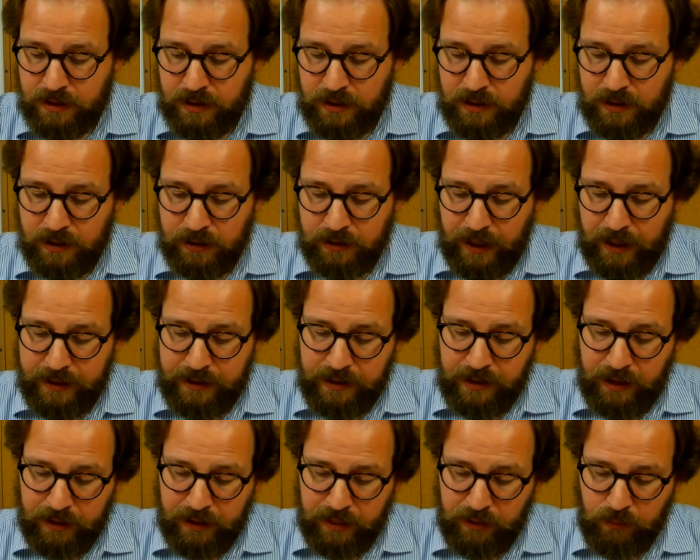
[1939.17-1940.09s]
Let
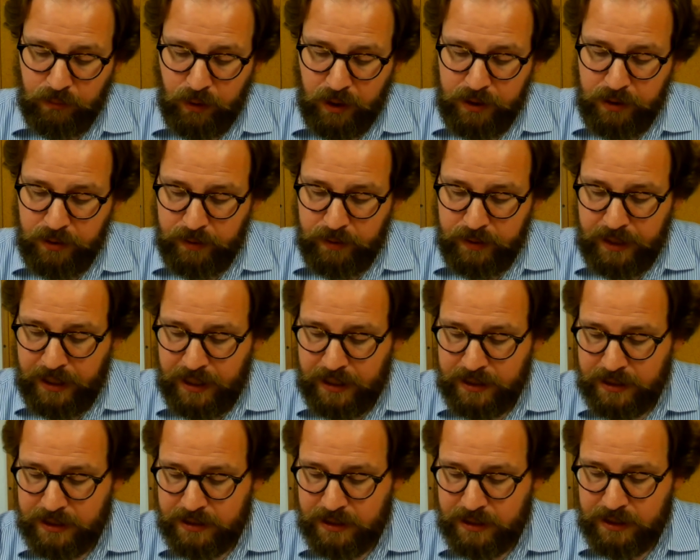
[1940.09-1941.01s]
not the one who eats
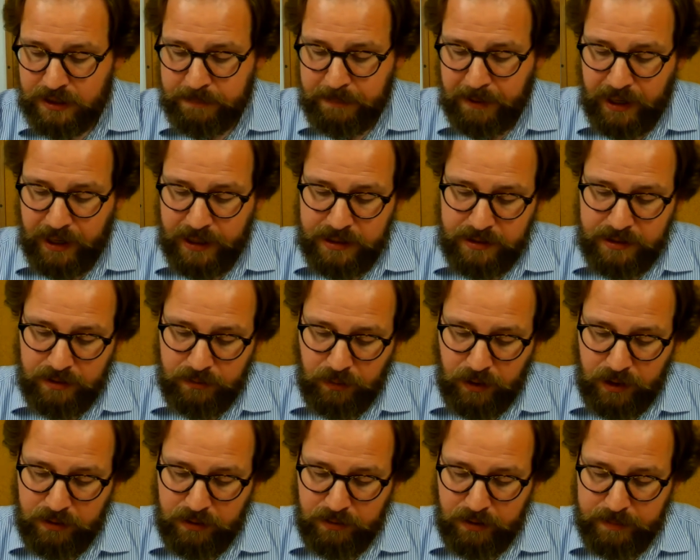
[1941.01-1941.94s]
despise the one
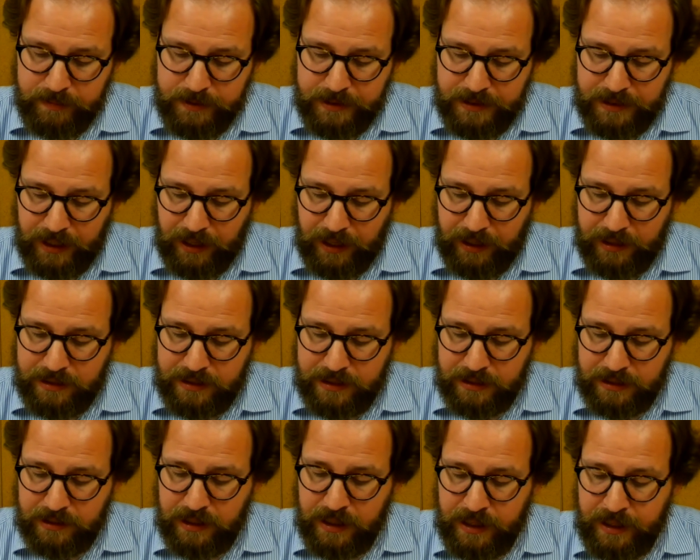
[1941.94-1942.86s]
who abstains, and
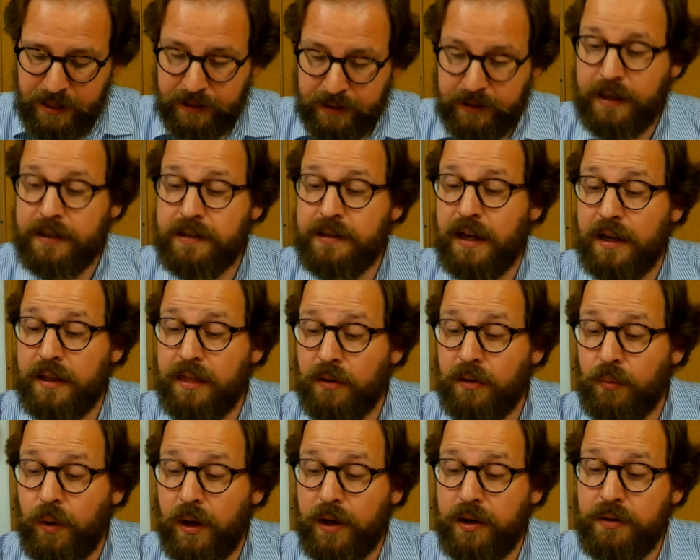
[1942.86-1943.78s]
let not the
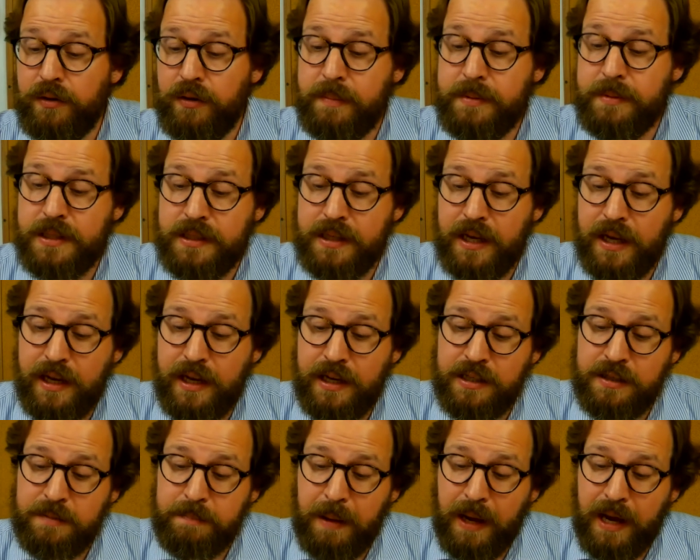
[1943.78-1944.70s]
one who abstains
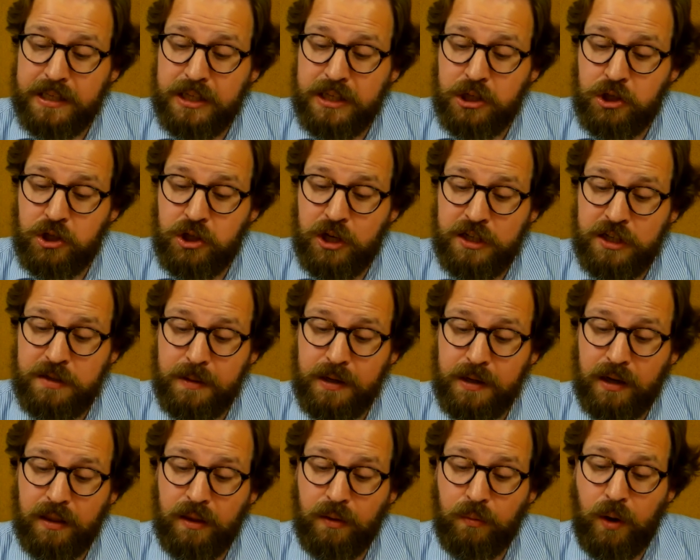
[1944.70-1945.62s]
pass judgment on
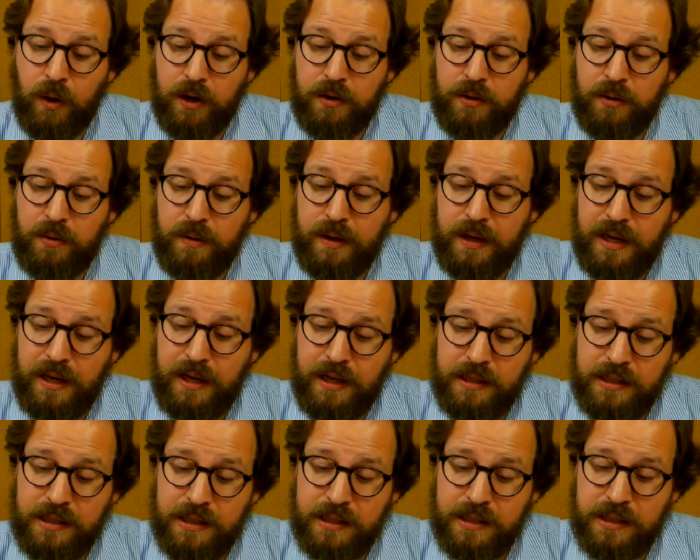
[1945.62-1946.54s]
the one who
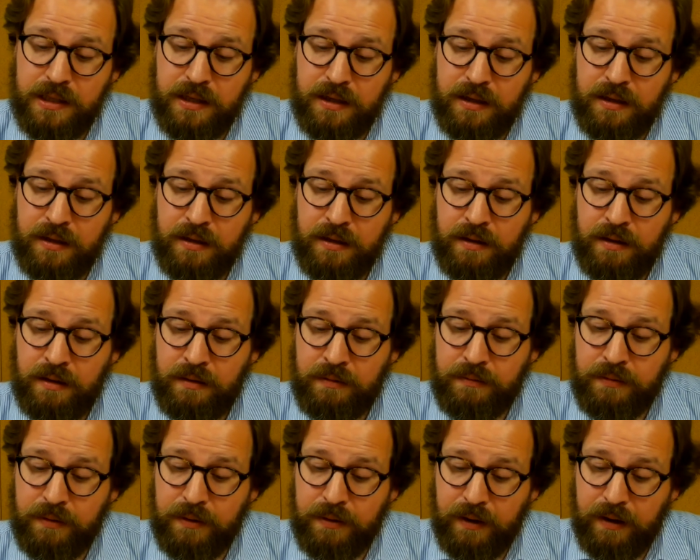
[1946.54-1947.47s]
eats, for
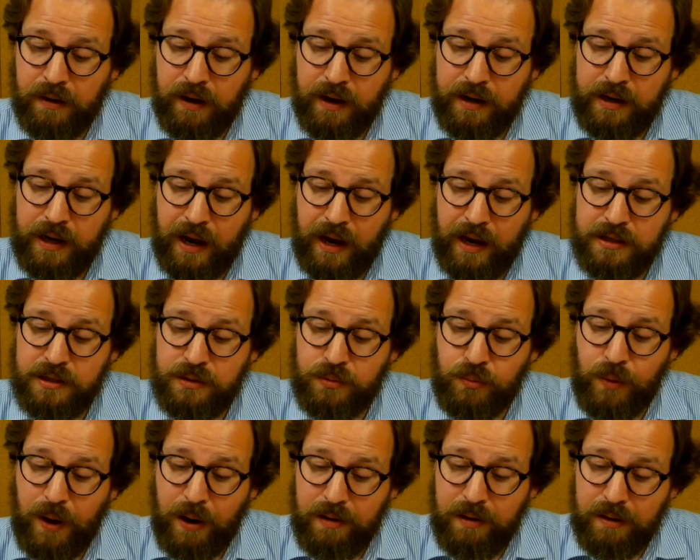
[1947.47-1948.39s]
God has
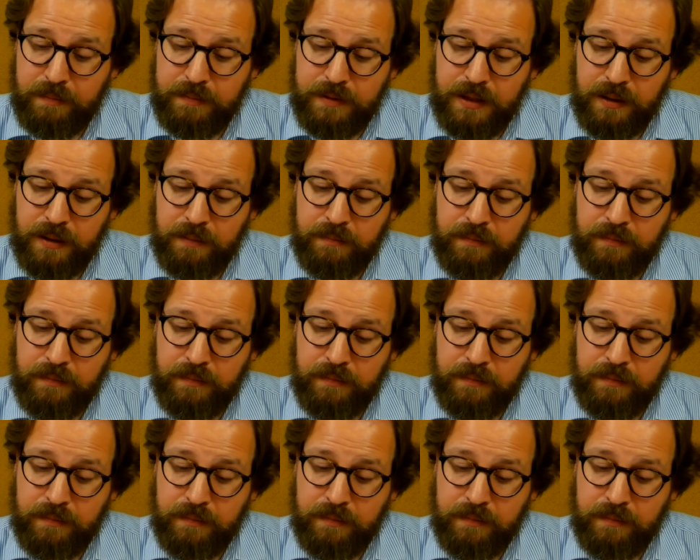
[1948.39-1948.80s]
welcomed him.